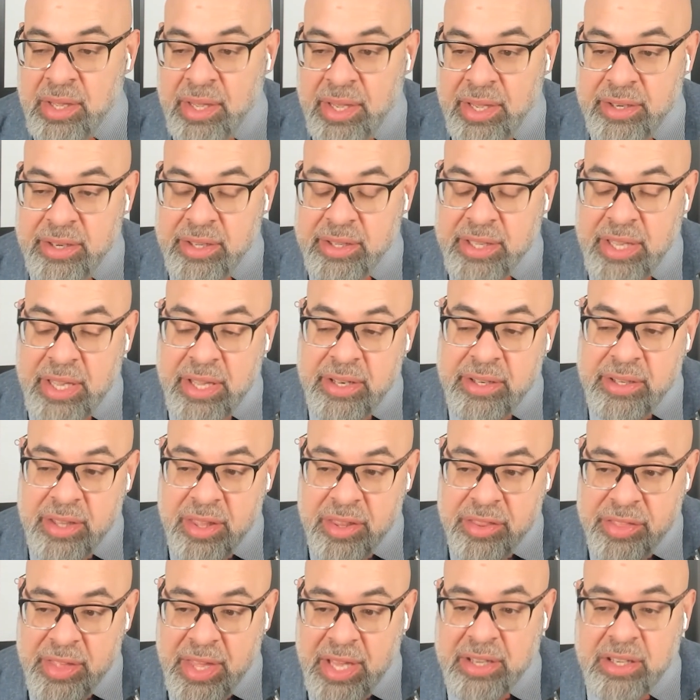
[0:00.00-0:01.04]
And again,
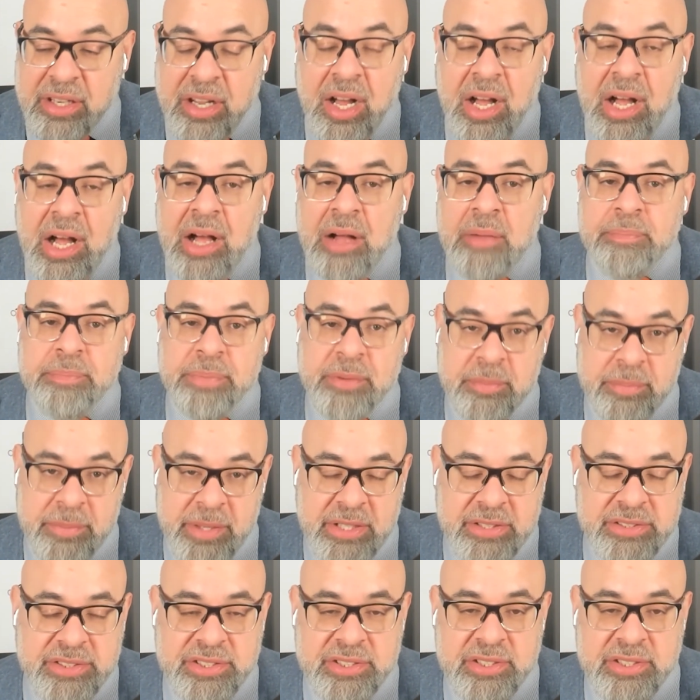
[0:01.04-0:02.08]
that
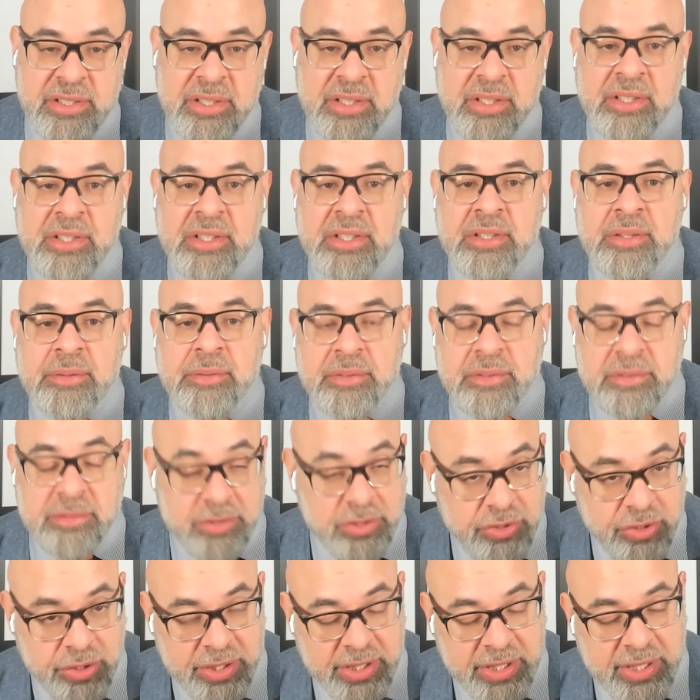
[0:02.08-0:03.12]
complements
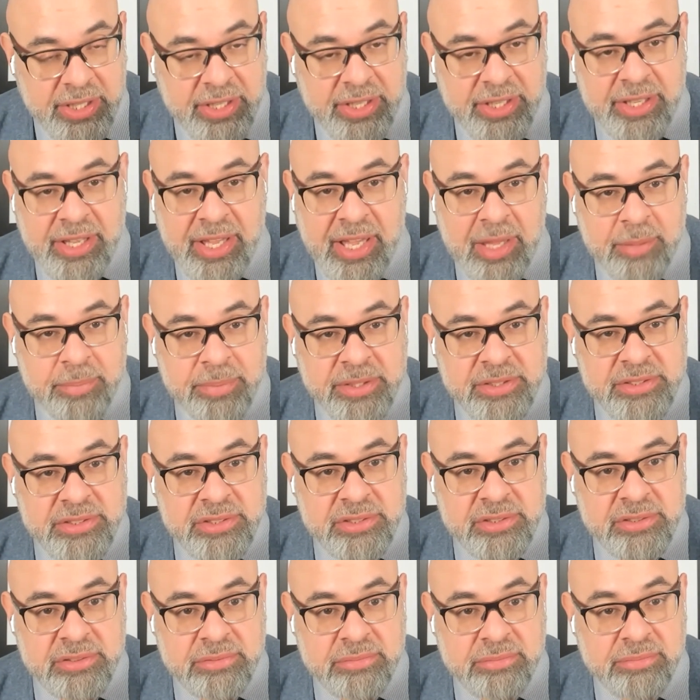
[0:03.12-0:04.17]
good eating
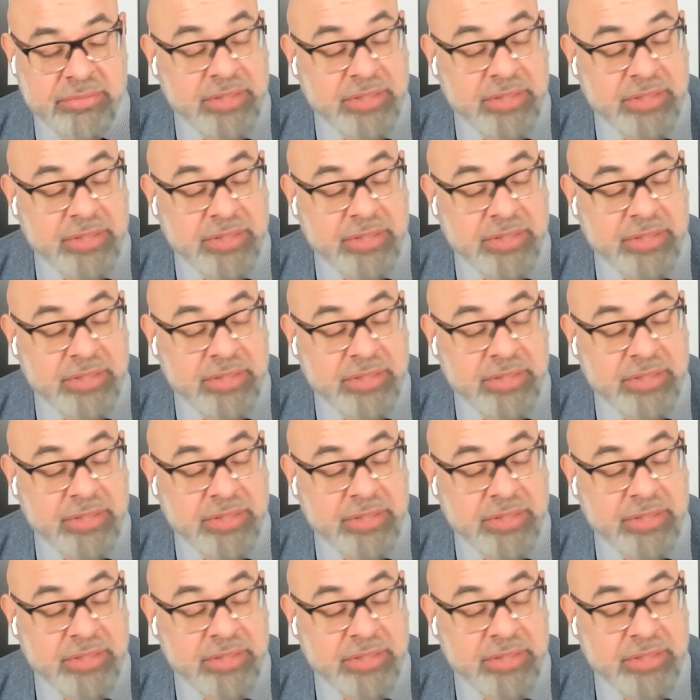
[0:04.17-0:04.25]
habits.